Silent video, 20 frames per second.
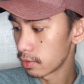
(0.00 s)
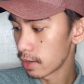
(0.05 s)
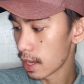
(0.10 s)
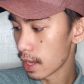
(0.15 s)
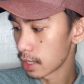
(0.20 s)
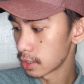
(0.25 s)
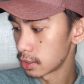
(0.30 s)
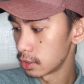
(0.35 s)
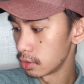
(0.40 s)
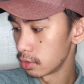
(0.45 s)

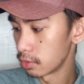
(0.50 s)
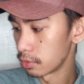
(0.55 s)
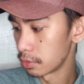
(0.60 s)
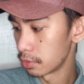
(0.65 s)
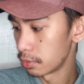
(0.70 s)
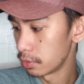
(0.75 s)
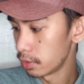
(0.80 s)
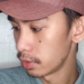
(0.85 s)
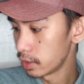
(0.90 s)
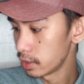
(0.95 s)
reaction
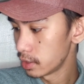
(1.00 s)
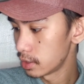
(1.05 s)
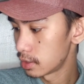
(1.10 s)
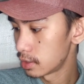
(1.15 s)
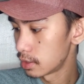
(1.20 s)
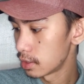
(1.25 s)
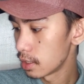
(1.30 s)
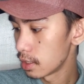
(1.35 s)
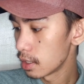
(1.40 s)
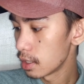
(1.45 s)

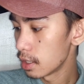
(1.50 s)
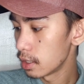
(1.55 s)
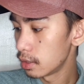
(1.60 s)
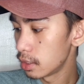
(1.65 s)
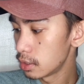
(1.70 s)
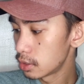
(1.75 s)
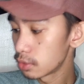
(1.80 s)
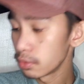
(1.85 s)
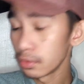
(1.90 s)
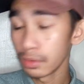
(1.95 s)
occurs,
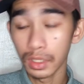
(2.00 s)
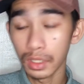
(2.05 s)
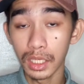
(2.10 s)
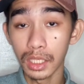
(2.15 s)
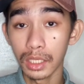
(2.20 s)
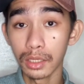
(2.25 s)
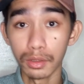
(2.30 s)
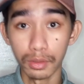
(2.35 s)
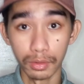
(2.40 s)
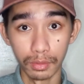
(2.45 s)

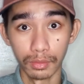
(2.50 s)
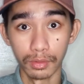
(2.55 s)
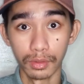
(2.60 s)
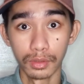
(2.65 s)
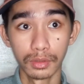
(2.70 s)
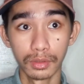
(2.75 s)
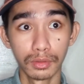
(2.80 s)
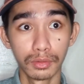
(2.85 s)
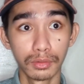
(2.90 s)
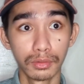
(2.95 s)
discontinue
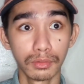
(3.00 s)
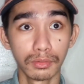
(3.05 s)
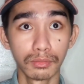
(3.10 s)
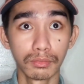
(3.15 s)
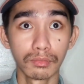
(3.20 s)
use.